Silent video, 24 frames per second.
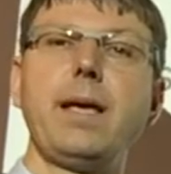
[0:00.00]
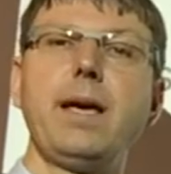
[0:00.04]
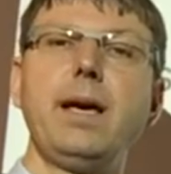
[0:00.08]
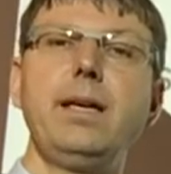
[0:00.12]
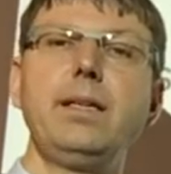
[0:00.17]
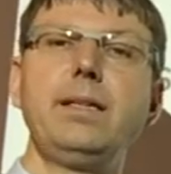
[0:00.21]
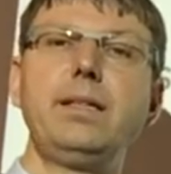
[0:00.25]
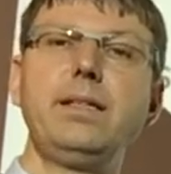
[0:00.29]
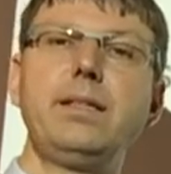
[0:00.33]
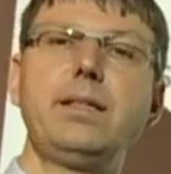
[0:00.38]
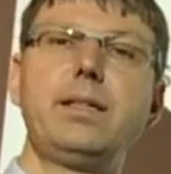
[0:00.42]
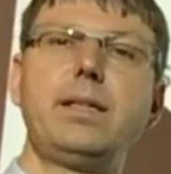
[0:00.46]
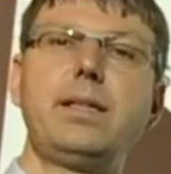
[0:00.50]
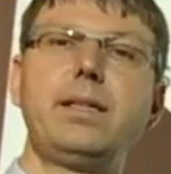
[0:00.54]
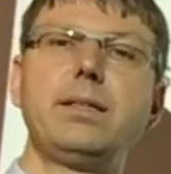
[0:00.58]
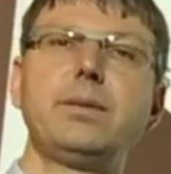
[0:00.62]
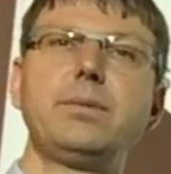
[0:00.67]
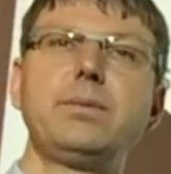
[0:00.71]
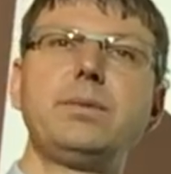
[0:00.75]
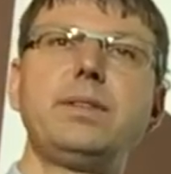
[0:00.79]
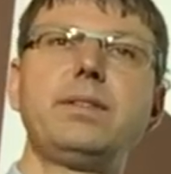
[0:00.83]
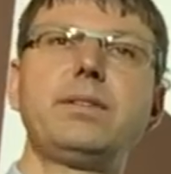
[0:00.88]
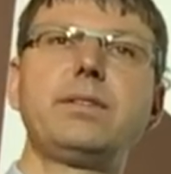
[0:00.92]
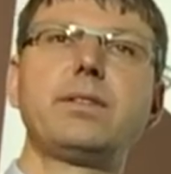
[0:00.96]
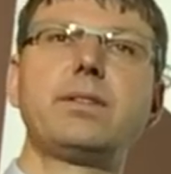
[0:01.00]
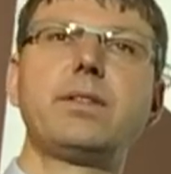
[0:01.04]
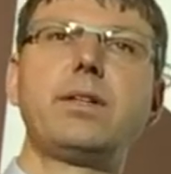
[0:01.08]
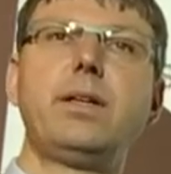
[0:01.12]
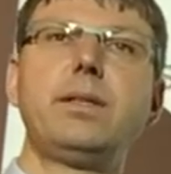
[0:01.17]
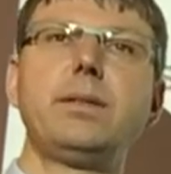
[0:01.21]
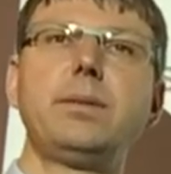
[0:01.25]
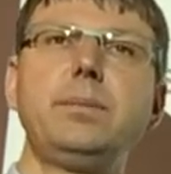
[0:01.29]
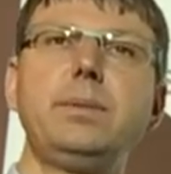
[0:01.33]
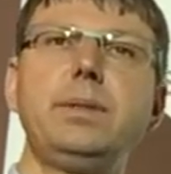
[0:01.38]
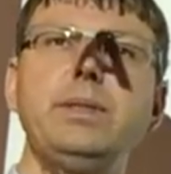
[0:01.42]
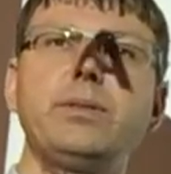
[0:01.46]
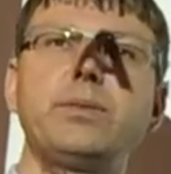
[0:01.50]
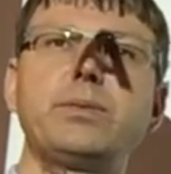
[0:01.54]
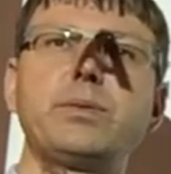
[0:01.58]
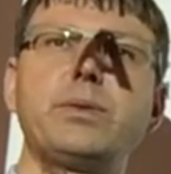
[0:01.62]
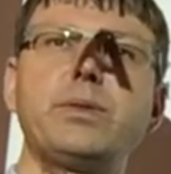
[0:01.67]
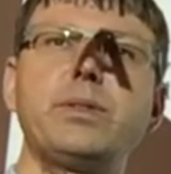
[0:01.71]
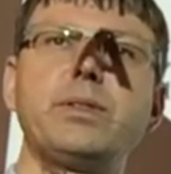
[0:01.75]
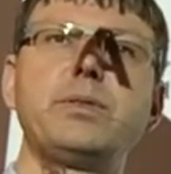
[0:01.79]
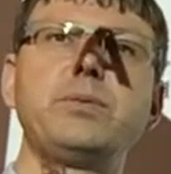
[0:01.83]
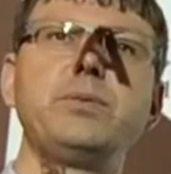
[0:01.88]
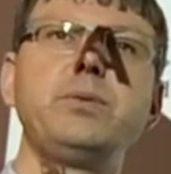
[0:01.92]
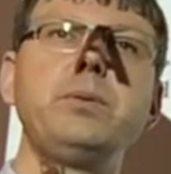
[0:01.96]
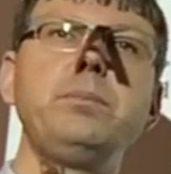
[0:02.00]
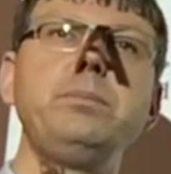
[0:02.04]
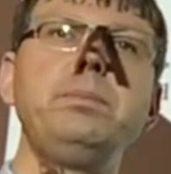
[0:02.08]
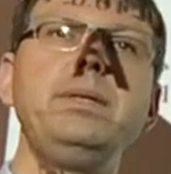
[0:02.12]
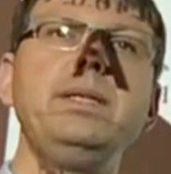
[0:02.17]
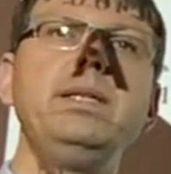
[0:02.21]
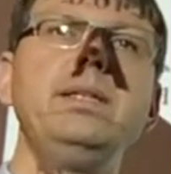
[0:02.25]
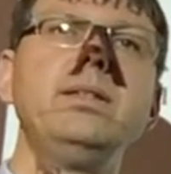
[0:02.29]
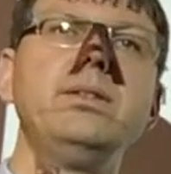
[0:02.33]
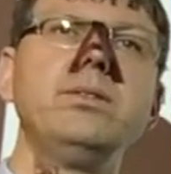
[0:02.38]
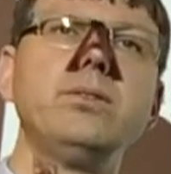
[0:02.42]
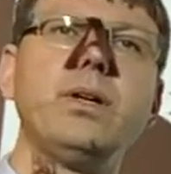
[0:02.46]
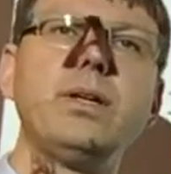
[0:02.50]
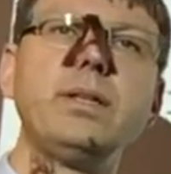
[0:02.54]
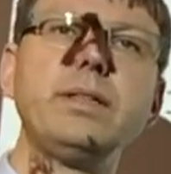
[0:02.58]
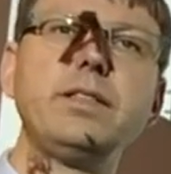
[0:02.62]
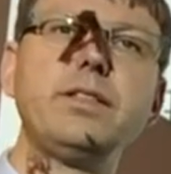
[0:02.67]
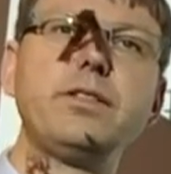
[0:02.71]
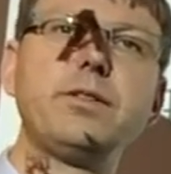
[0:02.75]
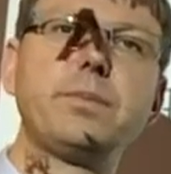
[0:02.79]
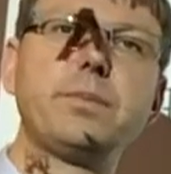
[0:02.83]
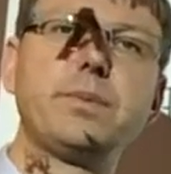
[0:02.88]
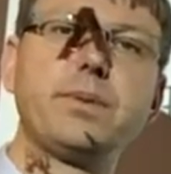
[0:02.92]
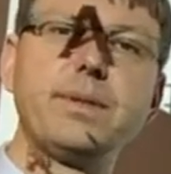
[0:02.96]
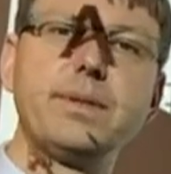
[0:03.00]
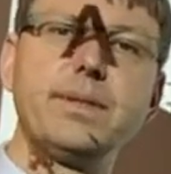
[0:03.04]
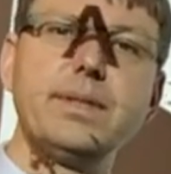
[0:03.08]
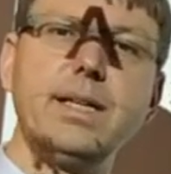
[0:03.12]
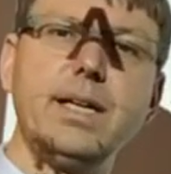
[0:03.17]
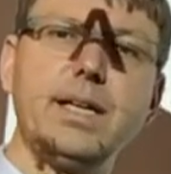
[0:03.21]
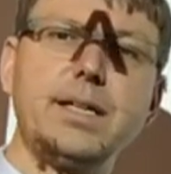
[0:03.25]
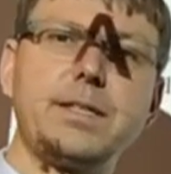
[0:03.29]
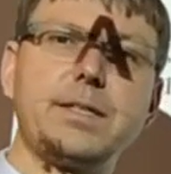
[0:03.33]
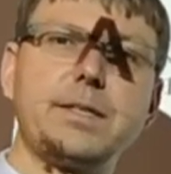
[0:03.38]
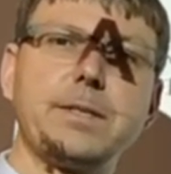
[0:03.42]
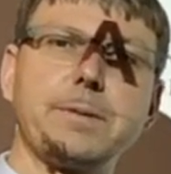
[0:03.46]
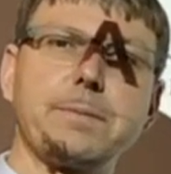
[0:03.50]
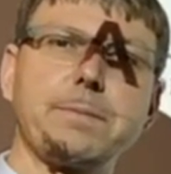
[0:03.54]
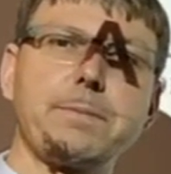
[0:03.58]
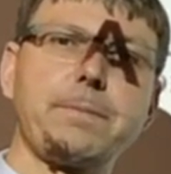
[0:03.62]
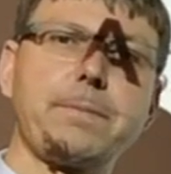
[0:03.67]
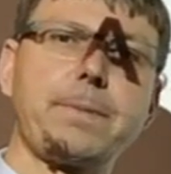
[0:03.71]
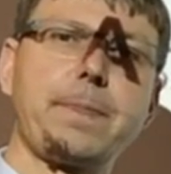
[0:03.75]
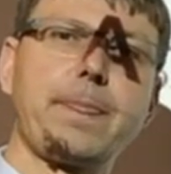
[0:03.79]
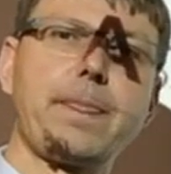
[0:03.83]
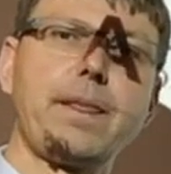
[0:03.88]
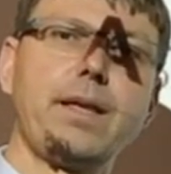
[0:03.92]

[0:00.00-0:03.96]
At the heart of this economy, of course, will be knowledge production.